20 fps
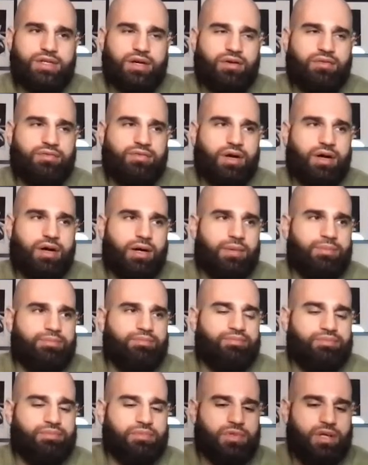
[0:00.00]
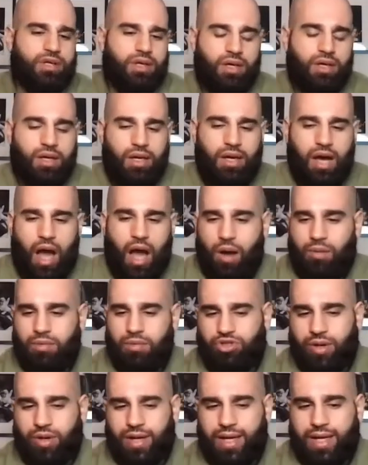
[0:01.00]
of, um, I was
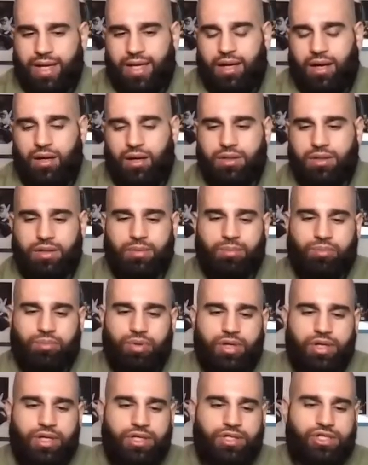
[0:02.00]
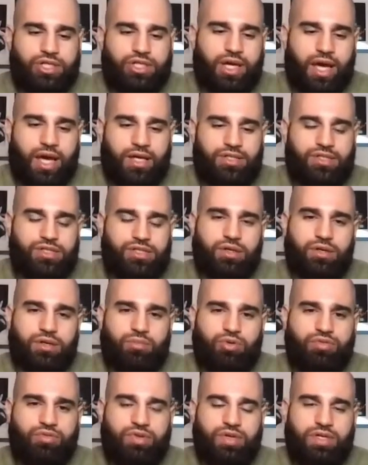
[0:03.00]
trying to get all the British gangster
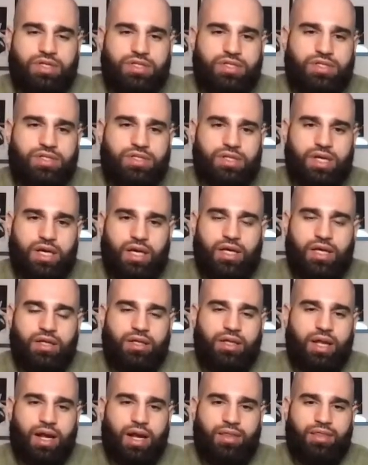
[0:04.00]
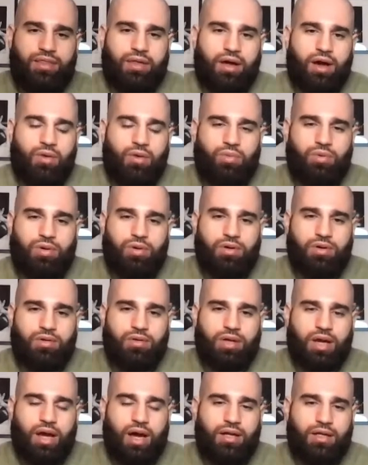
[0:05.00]
movies in that I thought were
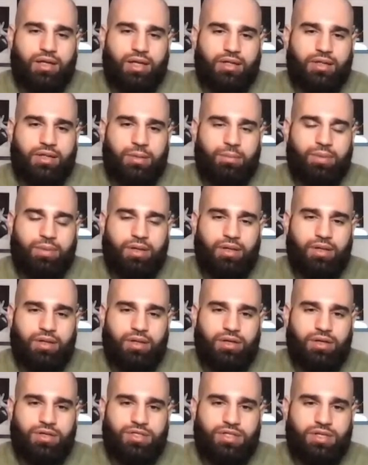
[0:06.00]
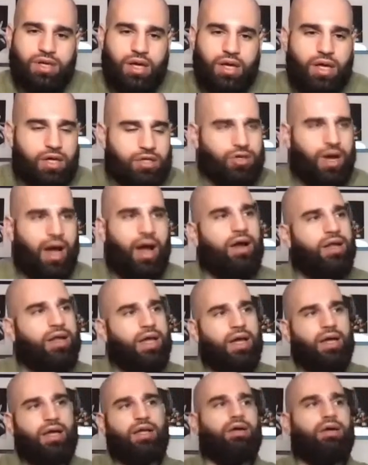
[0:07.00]
kind of like the pillars. So I already,
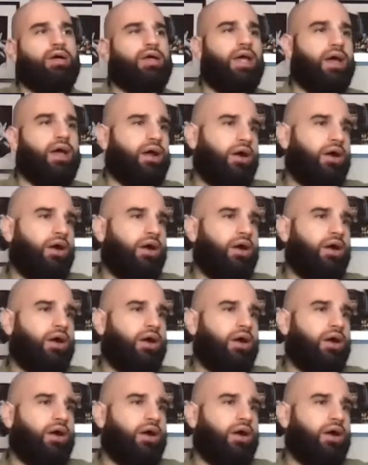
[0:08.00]
yeah. Get